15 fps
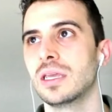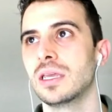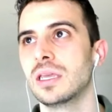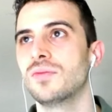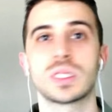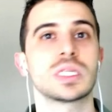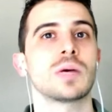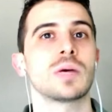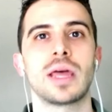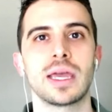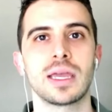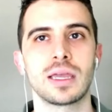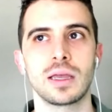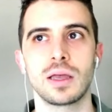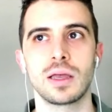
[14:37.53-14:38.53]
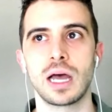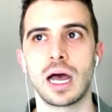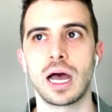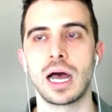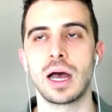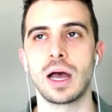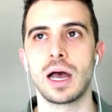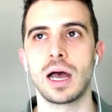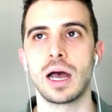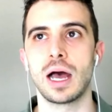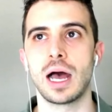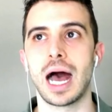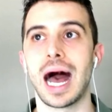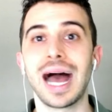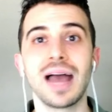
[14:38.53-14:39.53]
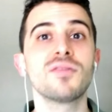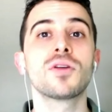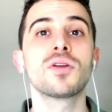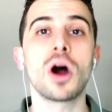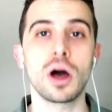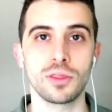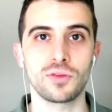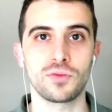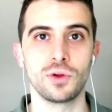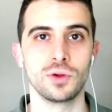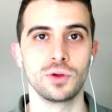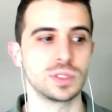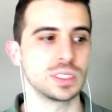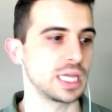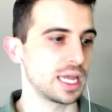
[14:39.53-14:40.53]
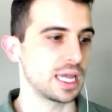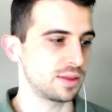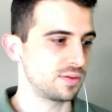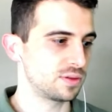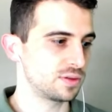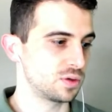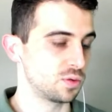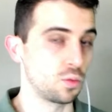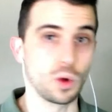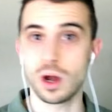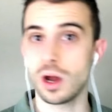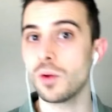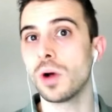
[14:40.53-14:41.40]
with someone like I've gone through to get